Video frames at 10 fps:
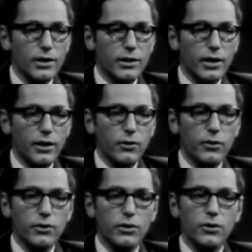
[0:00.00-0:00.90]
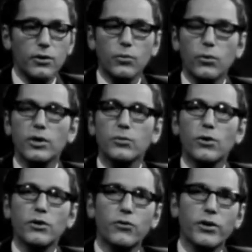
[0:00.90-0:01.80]
Now, World
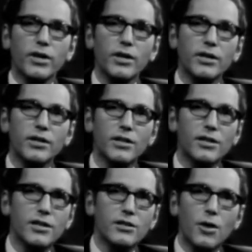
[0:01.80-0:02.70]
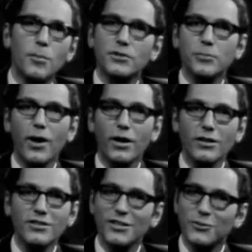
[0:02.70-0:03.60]
War III is almost upon
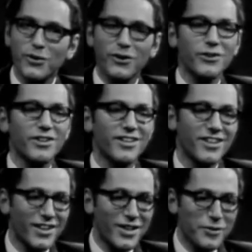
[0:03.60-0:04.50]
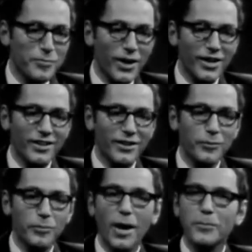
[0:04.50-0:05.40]
us, as you know, by
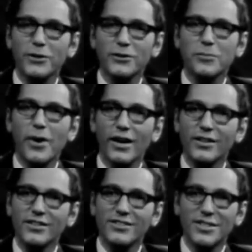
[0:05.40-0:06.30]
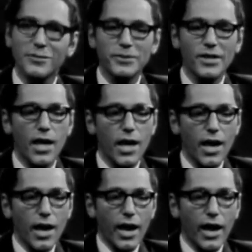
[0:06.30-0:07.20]
popular demand, it seems.
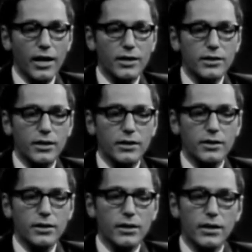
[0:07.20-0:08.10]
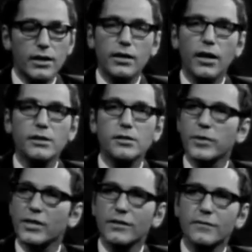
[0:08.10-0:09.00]
And it occurred to
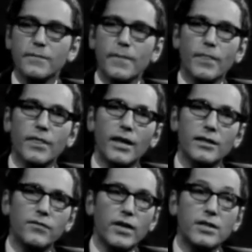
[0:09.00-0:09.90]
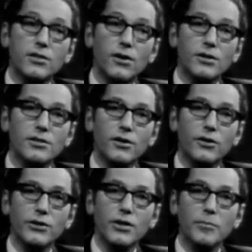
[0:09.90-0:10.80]
me that if any songs are
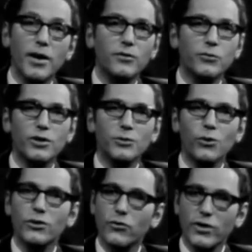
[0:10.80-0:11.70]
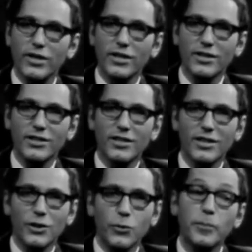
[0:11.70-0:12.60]
going to come out of World War III,
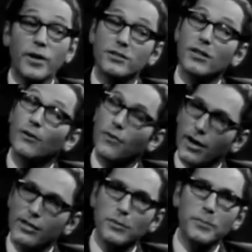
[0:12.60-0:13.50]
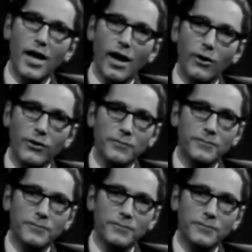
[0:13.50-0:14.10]
we better start writing them now.